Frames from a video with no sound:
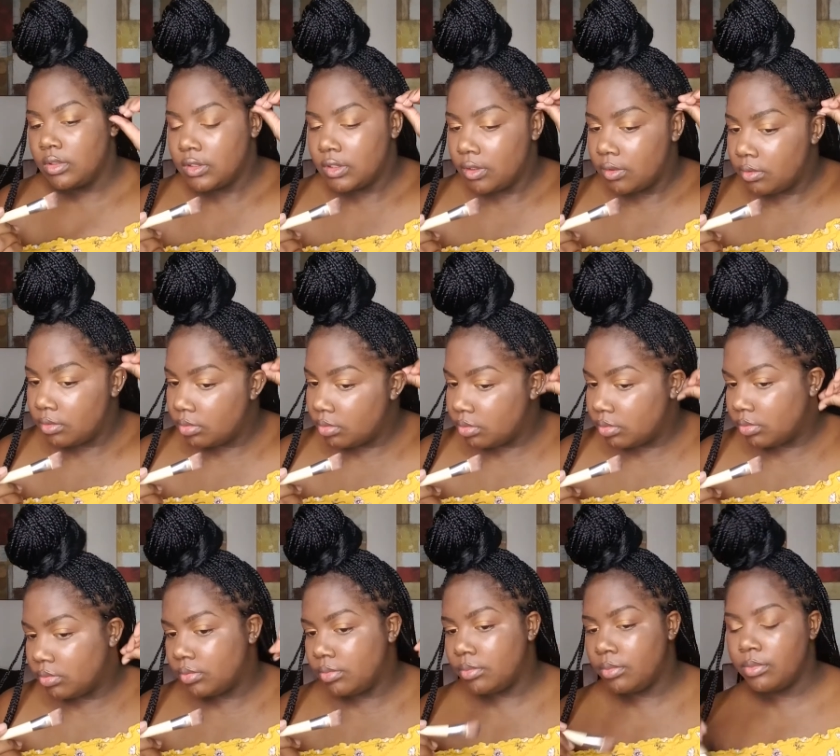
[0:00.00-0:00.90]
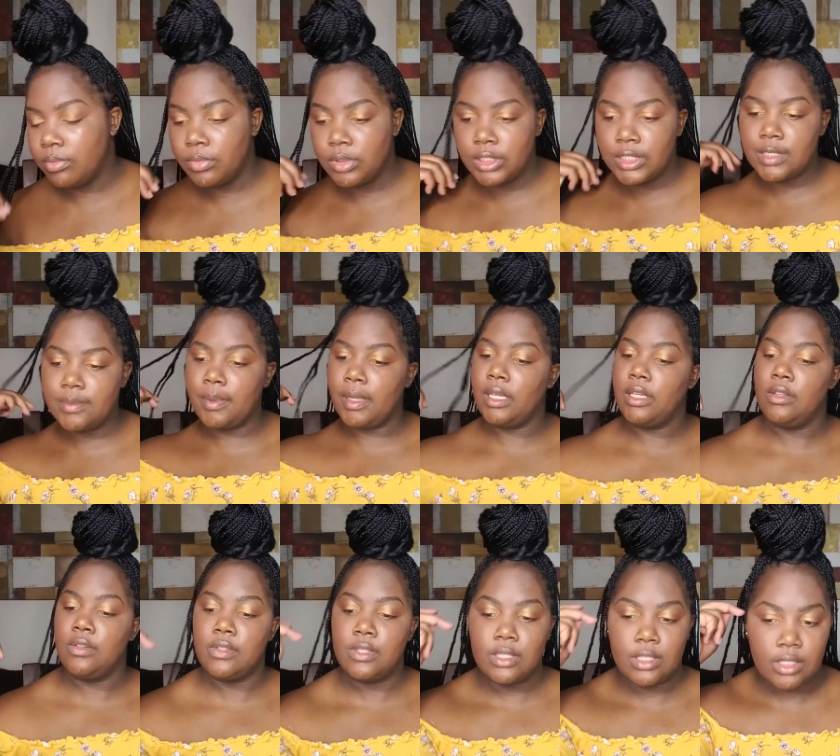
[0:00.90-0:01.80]
So just by
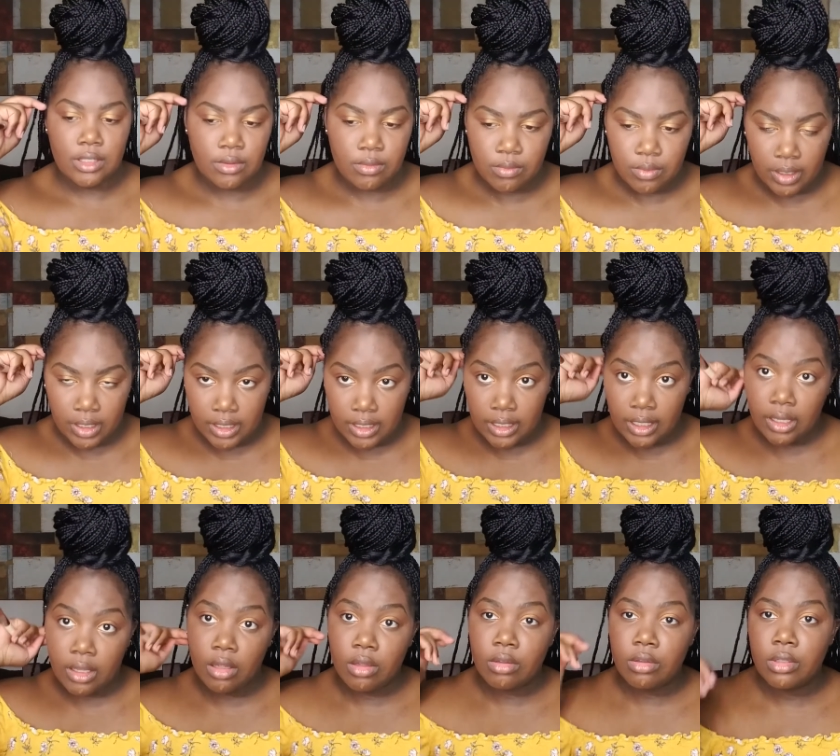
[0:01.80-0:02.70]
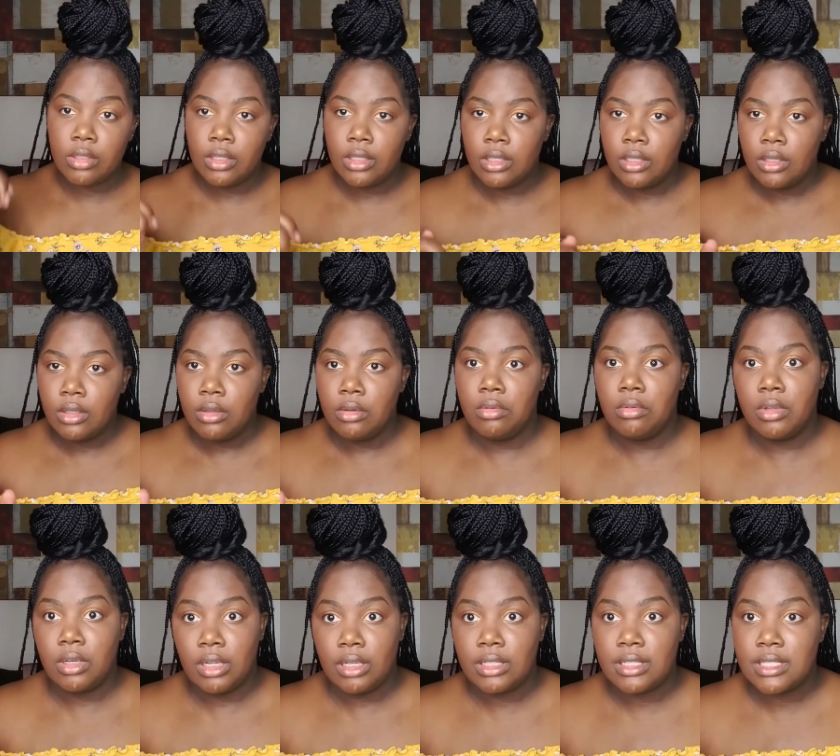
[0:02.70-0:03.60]
using it right now,
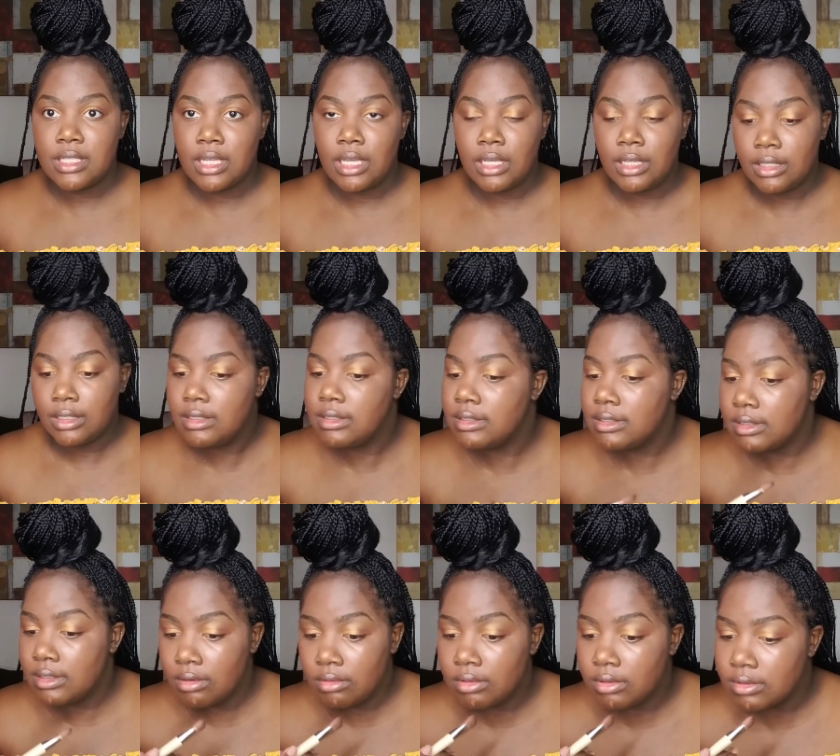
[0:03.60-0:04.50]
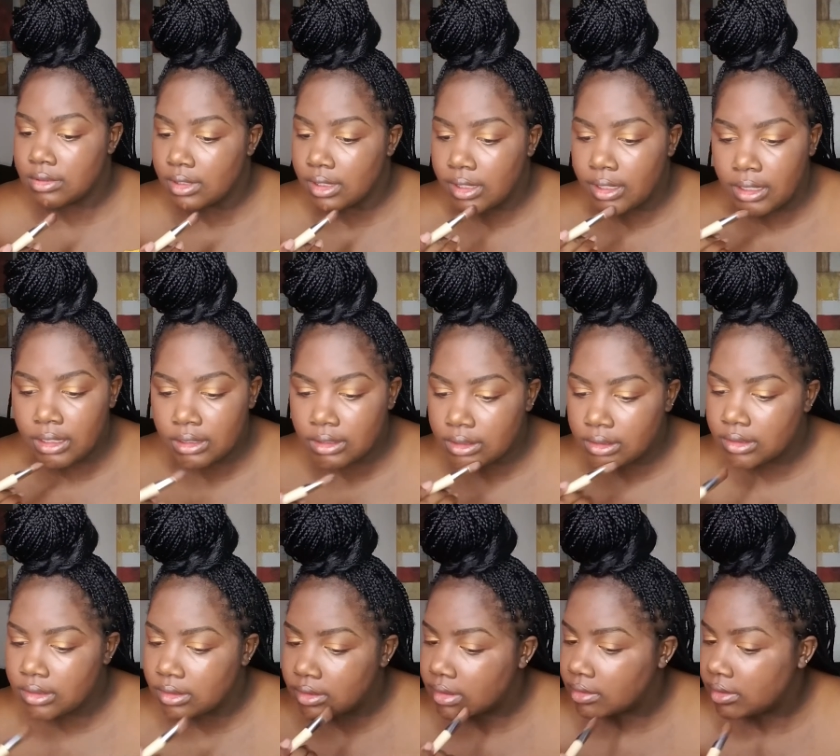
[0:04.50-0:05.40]
what I could say is don't use a lot.
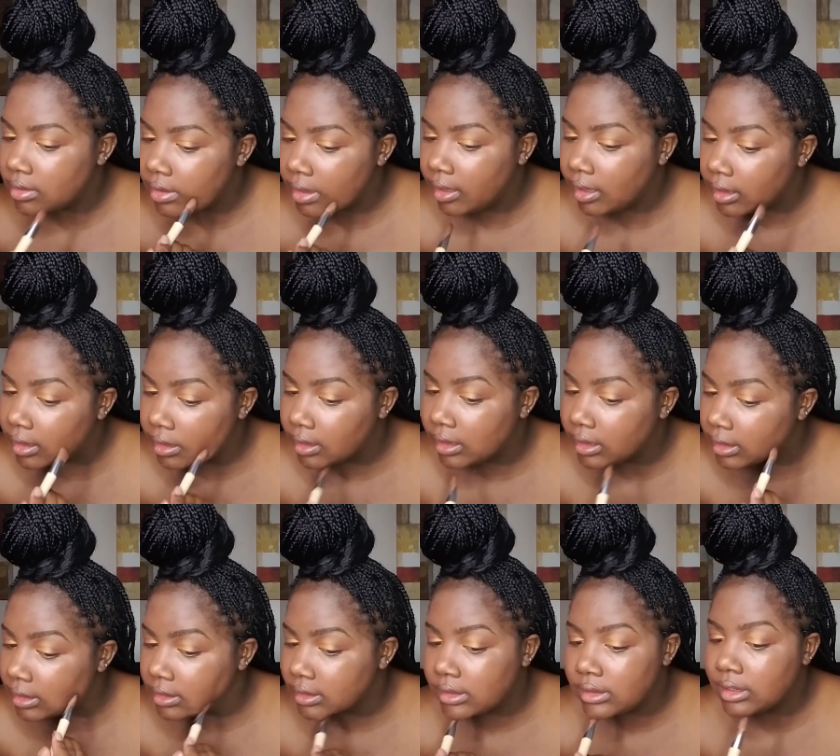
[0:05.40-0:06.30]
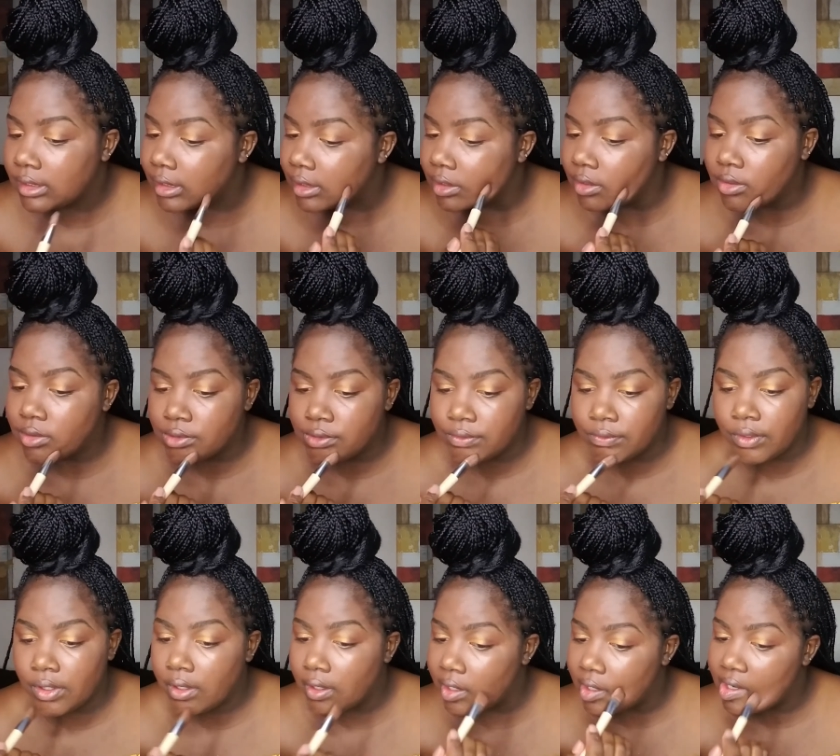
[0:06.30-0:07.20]
Like, it goes
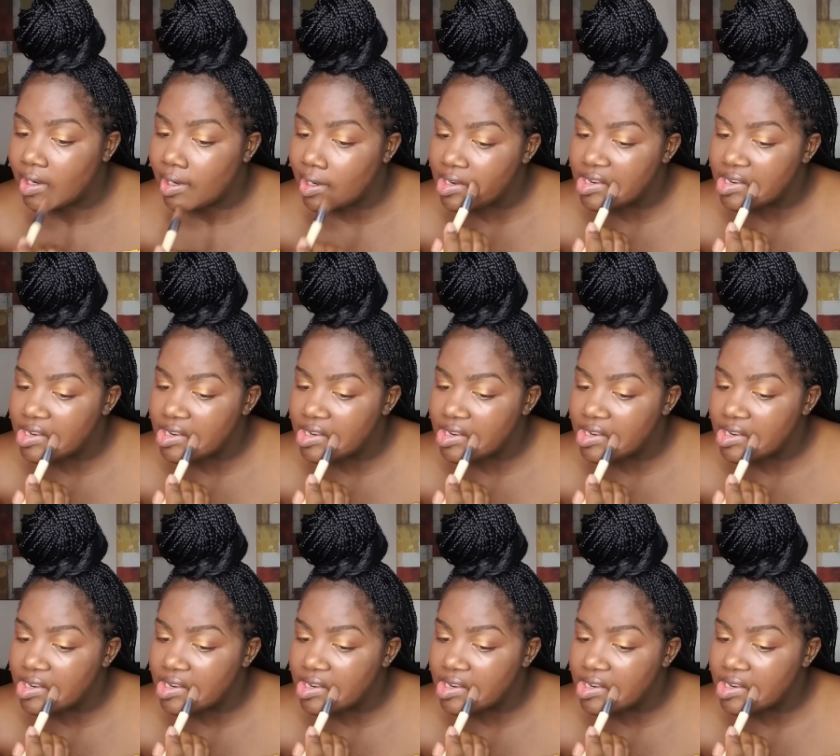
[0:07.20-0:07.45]
far.